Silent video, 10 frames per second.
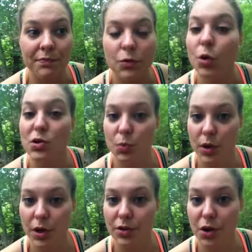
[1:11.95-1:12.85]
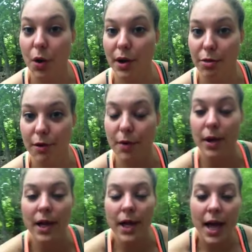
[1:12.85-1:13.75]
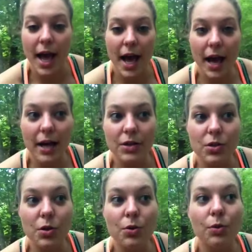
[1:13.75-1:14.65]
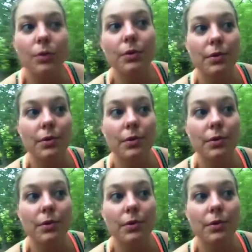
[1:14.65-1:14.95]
towards what you're going through. Uh, so